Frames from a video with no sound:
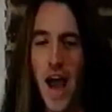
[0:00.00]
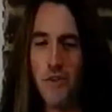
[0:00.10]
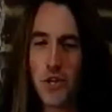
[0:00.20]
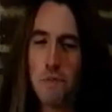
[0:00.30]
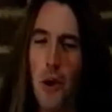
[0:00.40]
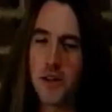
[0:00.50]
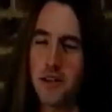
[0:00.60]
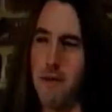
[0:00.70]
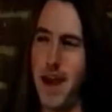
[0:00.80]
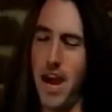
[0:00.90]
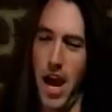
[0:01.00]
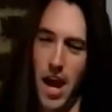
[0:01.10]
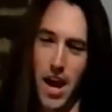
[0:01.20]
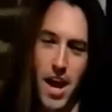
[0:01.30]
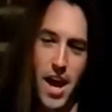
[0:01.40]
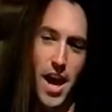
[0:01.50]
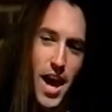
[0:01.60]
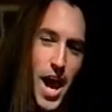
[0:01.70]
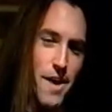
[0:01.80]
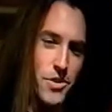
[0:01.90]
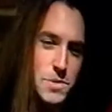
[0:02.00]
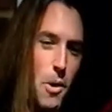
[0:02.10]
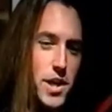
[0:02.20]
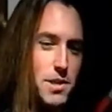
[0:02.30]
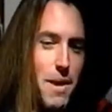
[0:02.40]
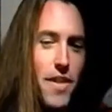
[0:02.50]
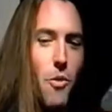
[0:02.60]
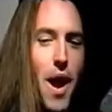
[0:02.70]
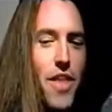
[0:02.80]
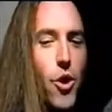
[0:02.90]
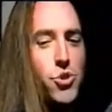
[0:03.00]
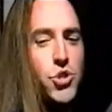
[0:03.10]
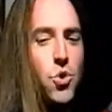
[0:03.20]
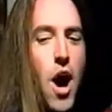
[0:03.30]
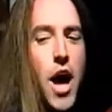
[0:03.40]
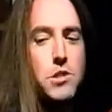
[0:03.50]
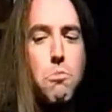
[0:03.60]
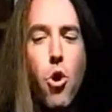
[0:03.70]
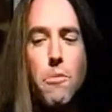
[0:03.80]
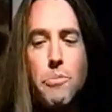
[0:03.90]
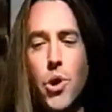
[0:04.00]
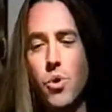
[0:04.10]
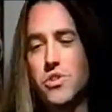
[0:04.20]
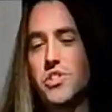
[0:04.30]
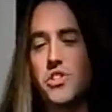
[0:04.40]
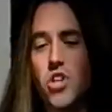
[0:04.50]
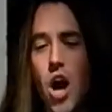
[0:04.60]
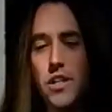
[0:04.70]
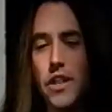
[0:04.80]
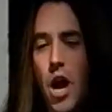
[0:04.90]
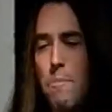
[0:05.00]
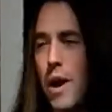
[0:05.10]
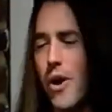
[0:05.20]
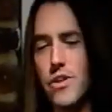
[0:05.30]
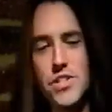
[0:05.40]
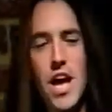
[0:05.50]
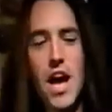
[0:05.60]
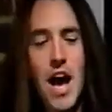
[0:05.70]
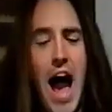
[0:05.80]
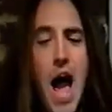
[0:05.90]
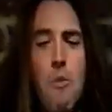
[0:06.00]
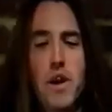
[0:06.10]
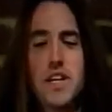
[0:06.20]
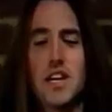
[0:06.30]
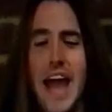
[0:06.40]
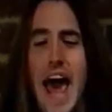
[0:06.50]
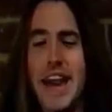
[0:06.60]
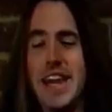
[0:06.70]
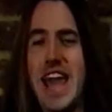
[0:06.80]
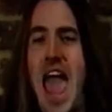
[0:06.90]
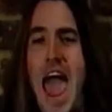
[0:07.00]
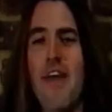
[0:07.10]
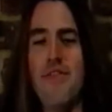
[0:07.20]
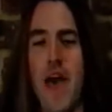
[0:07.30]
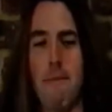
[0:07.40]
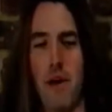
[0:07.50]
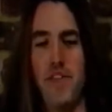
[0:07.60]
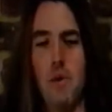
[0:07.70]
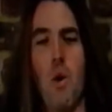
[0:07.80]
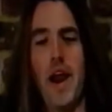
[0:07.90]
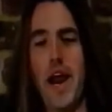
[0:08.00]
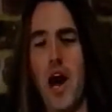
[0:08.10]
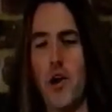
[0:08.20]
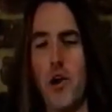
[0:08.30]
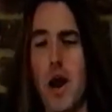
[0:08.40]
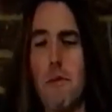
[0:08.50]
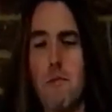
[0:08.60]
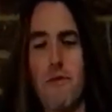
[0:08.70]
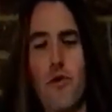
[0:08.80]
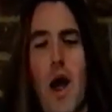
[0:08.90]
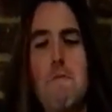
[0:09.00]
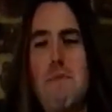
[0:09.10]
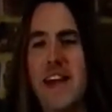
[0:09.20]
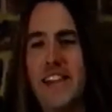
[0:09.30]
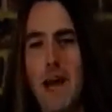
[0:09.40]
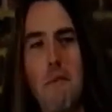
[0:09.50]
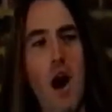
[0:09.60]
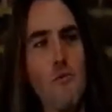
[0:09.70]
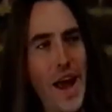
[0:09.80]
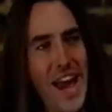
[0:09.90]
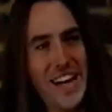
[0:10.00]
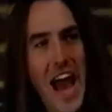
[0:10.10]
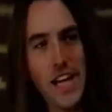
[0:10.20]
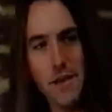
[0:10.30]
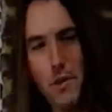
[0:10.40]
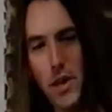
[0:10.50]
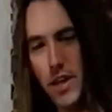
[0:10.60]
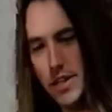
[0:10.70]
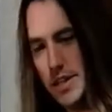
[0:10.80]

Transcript: ever spoke to me, ever spoke to me the way those two Osbourne pukes talk to their parents, I would gladly hand them the 1 800 number before I beat them unrecognizable.